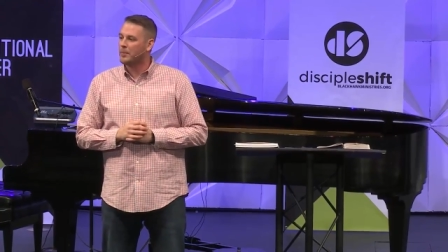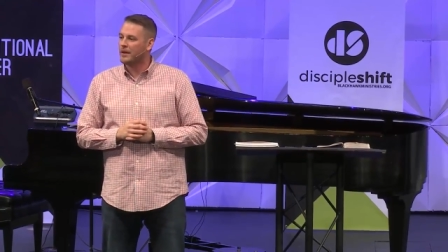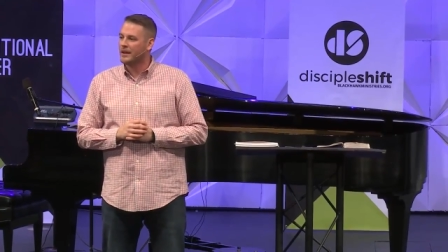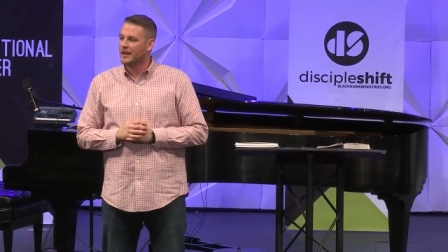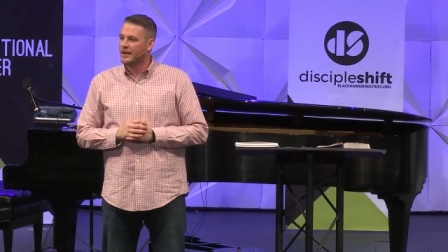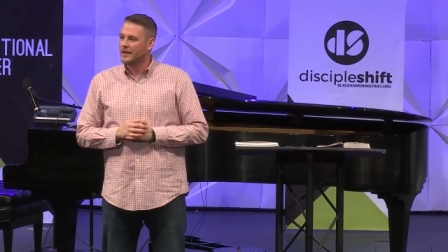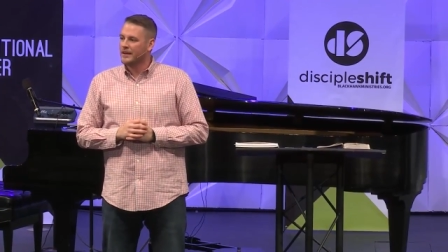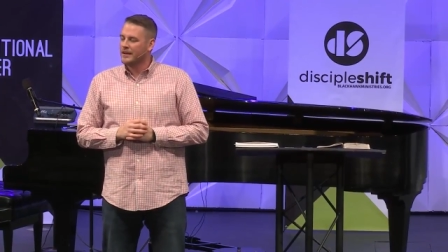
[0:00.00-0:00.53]

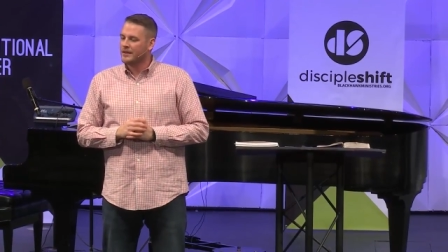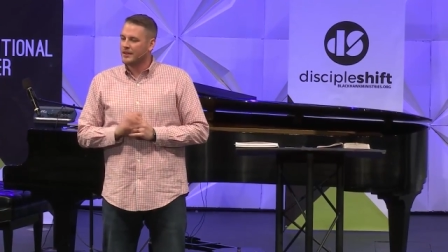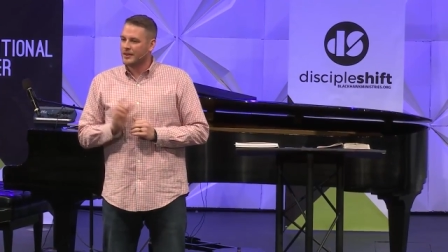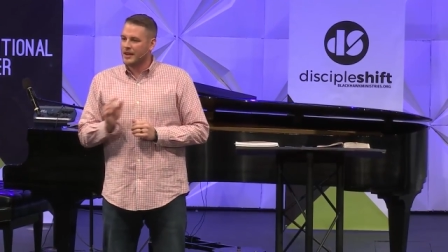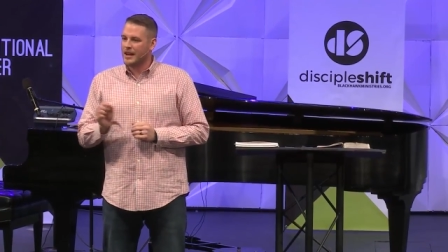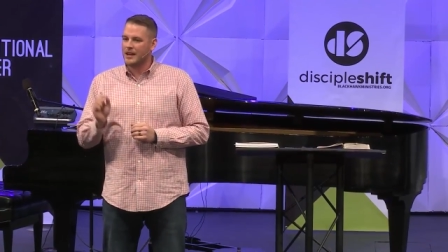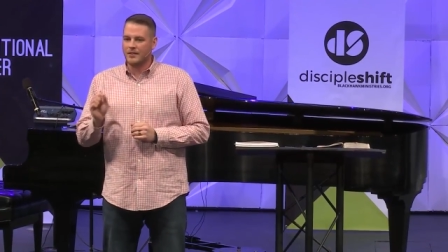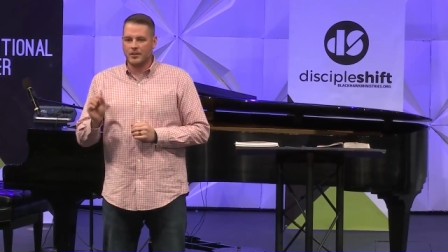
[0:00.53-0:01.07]
But
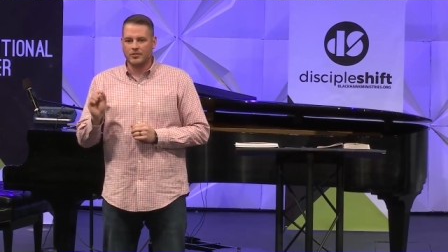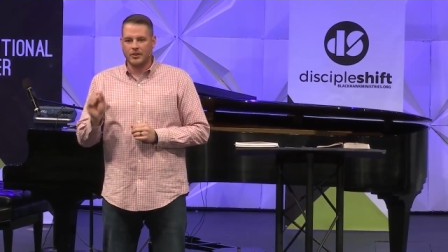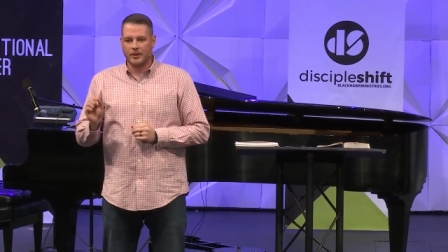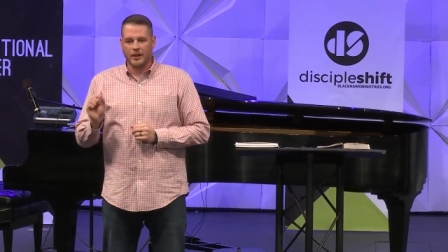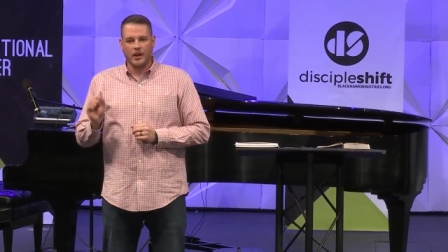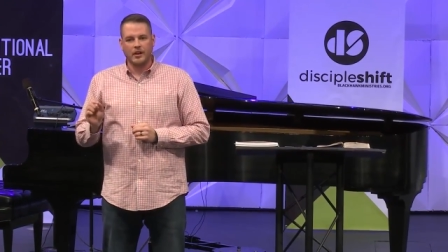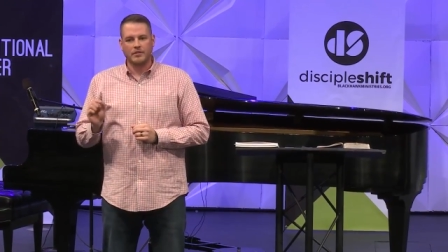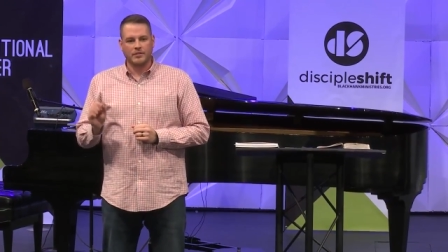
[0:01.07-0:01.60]
today, there's a
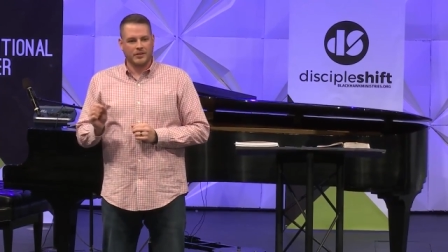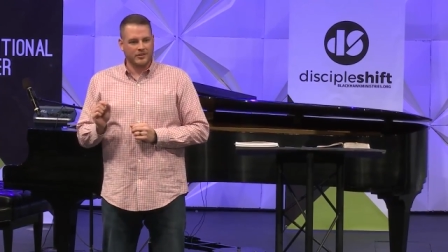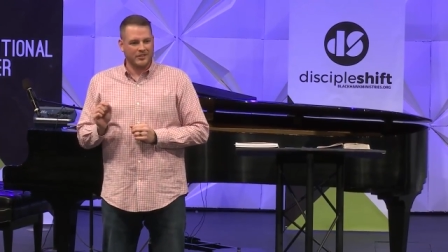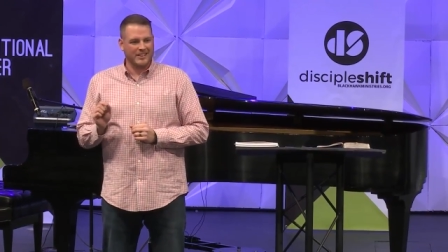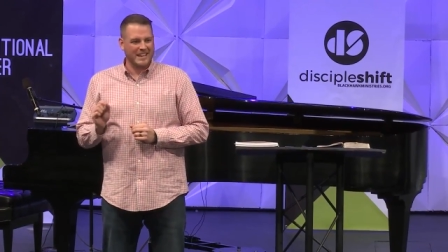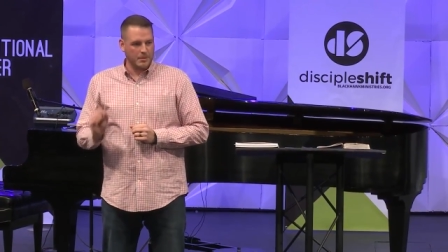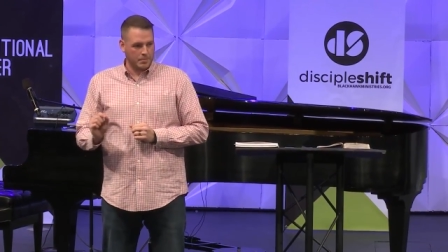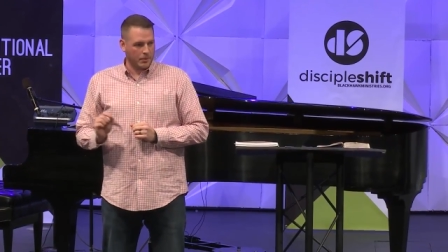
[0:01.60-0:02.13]
love that's
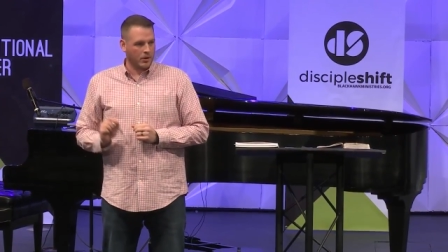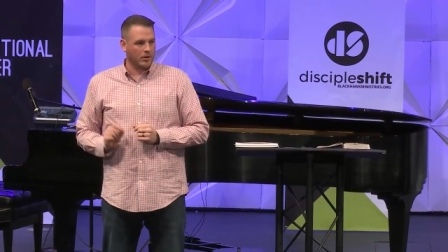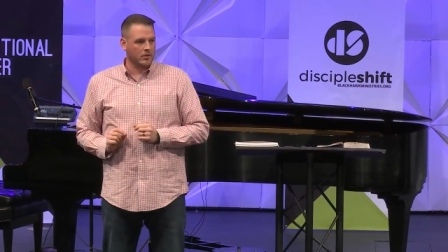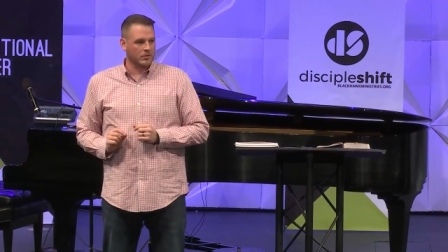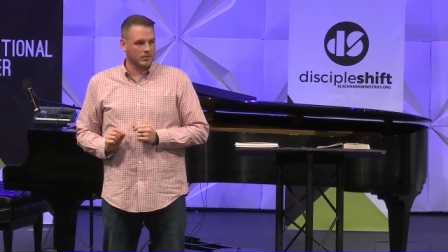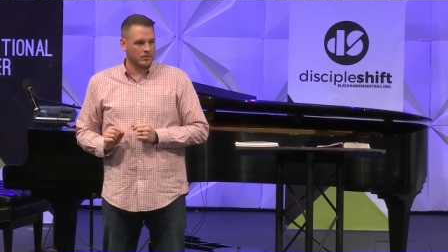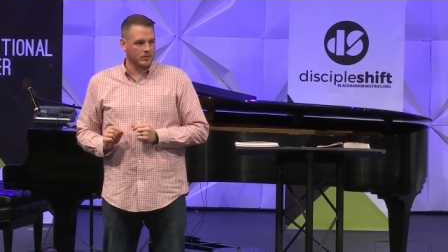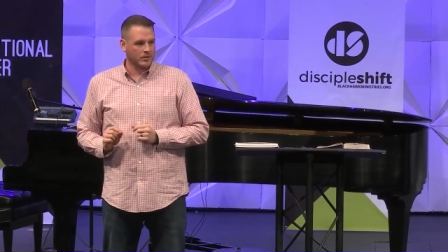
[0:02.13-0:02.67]
deeper,
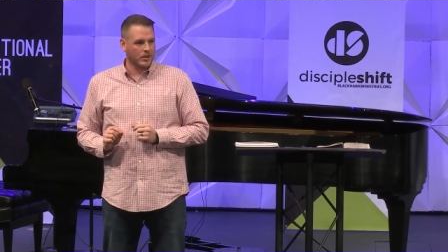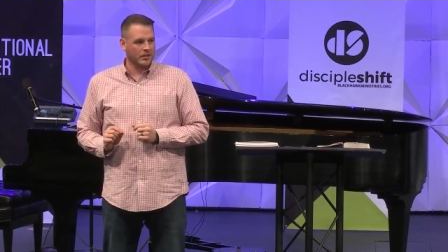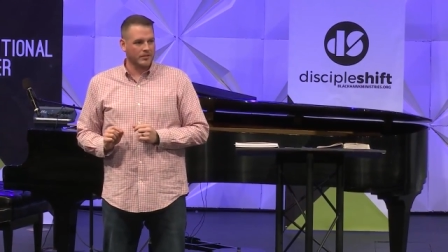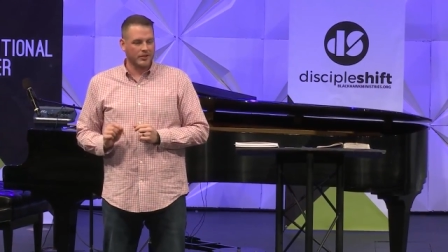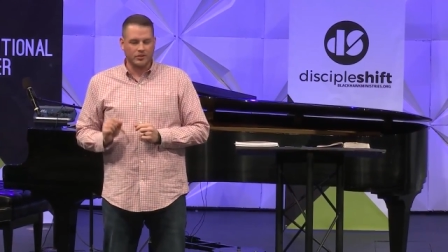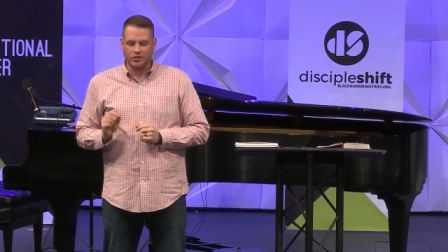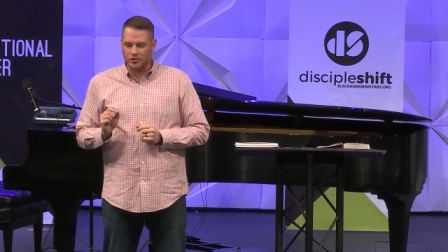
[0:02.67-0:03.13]
love that's